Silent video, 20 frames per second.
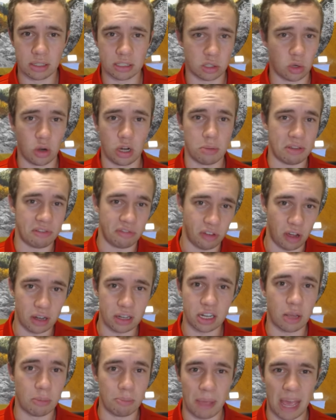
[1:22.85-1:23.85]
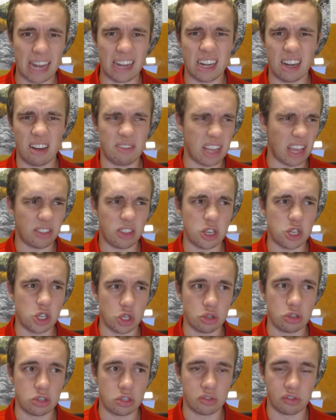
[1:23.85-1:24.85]
That's going to be fun, competitive, get the
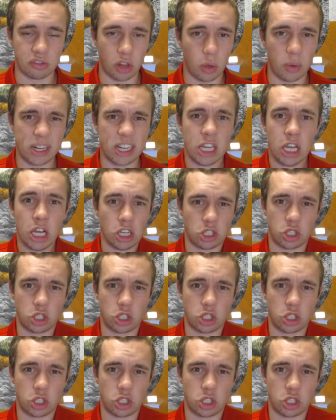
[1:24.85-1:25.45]
juices flowing,